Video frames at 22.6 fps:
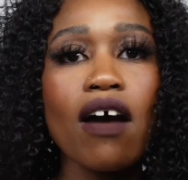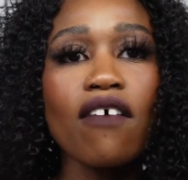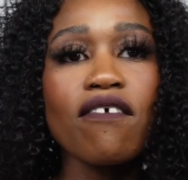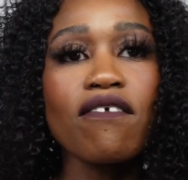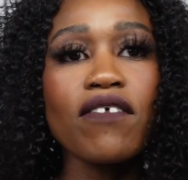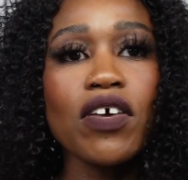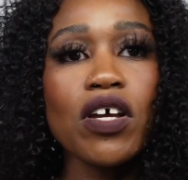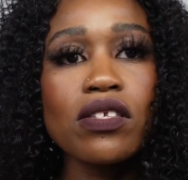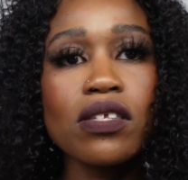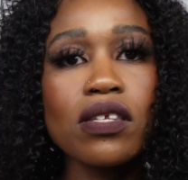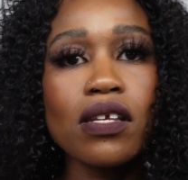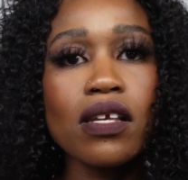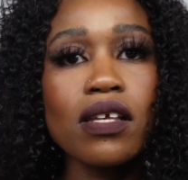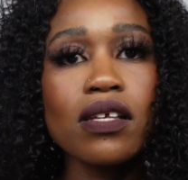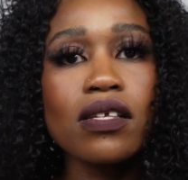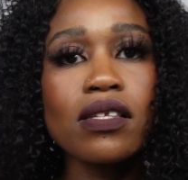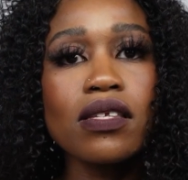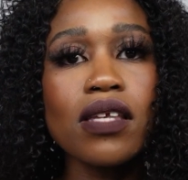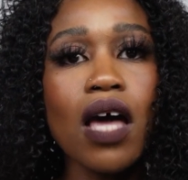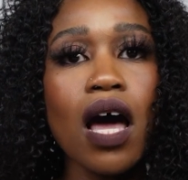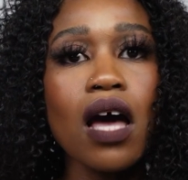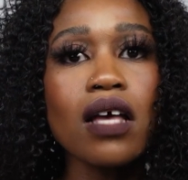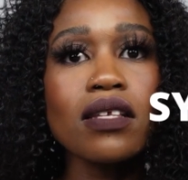
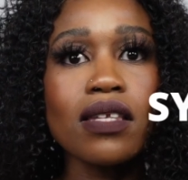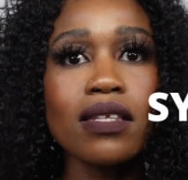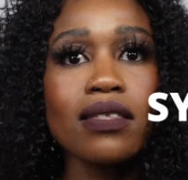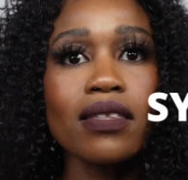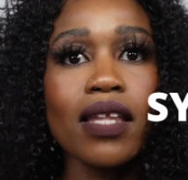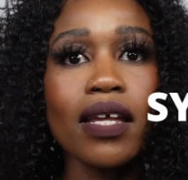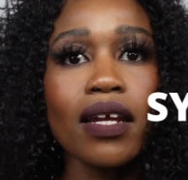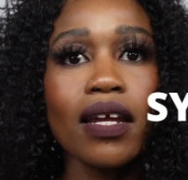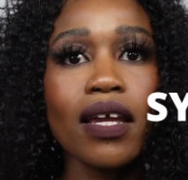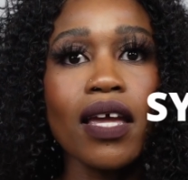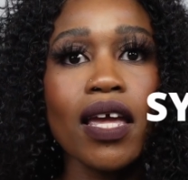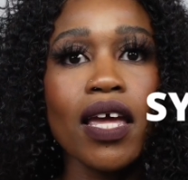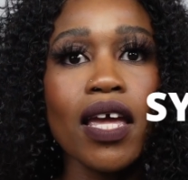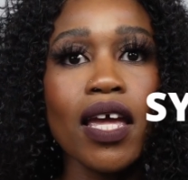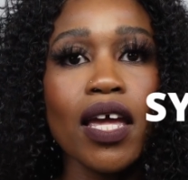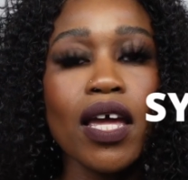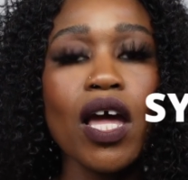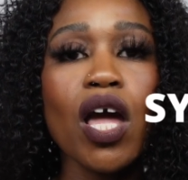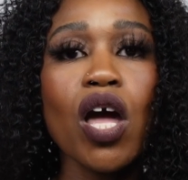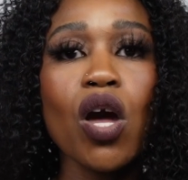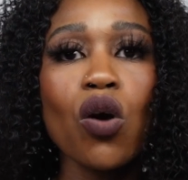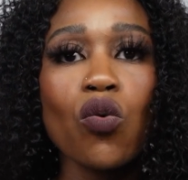versus synthetic hair,